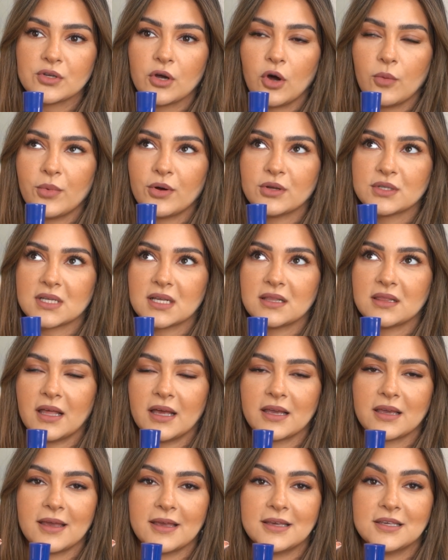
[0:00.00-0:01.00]
almost in
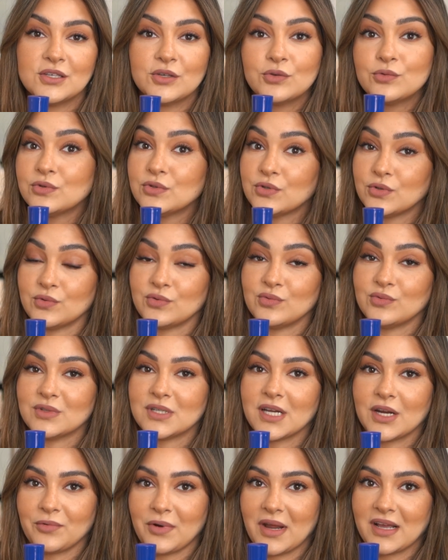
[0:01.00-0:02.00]
like a yuzu
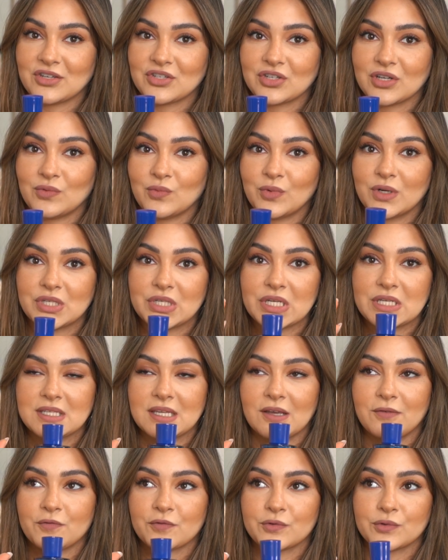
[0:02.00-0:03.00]
direction, which is
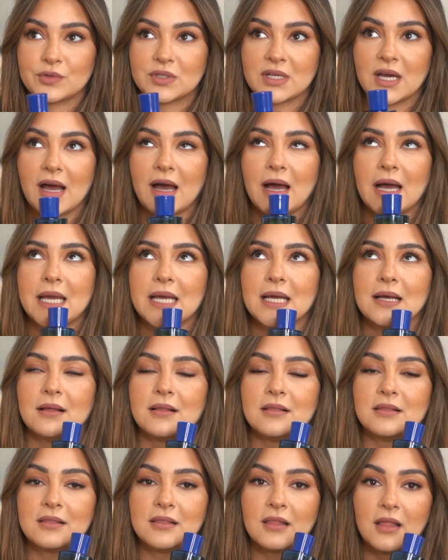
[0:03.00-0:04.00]
a fruit I
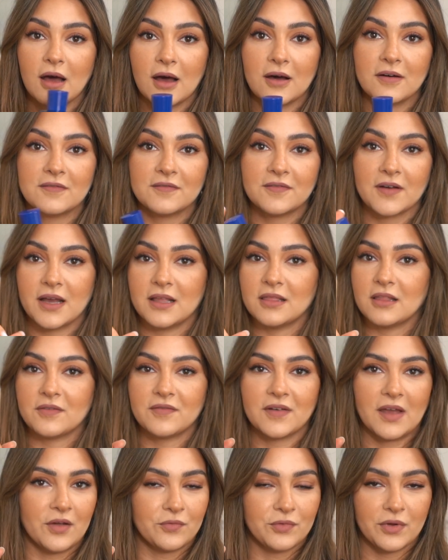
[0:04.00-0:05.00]
love. I love
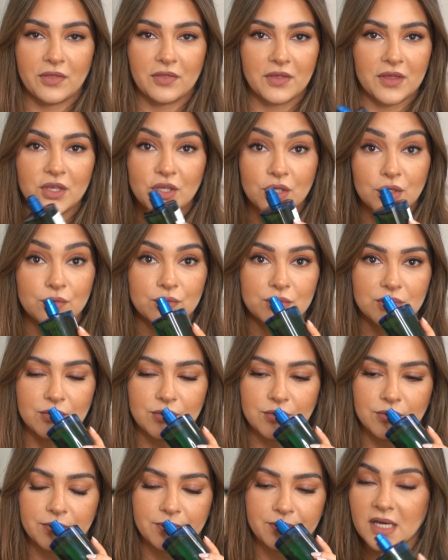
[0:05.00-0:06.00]
everything
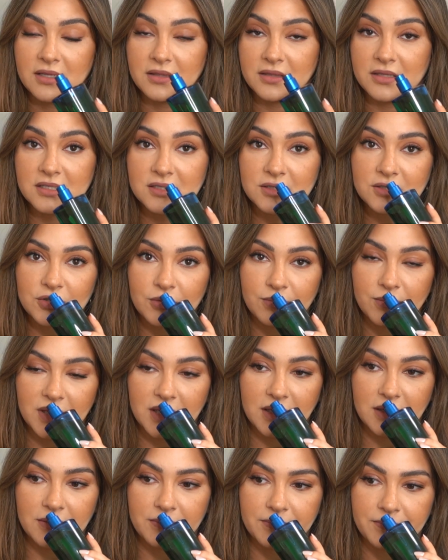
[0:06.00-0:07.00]
yuzu. And this to
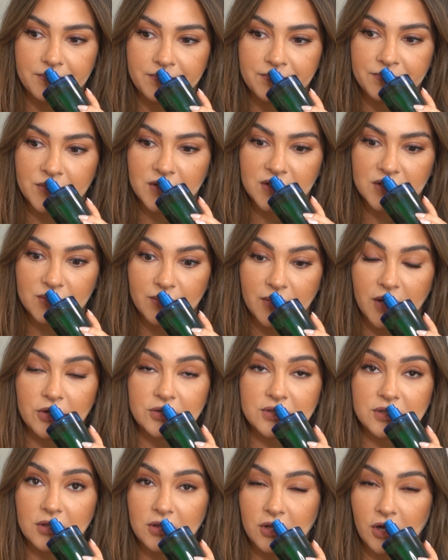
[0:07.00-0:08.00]
me smells
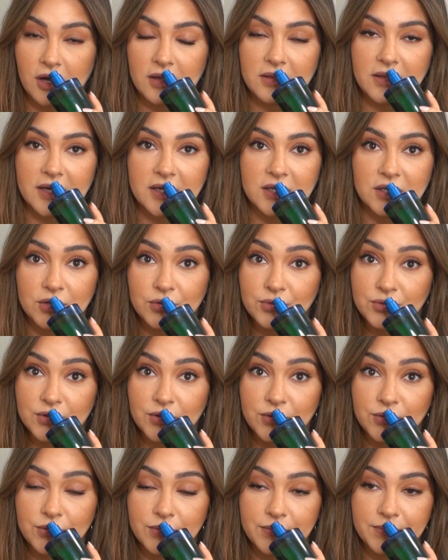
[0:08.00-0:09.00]
a lot like
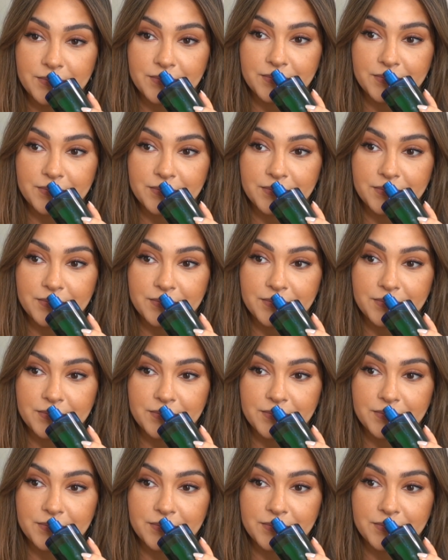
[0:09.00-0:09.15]
yuzu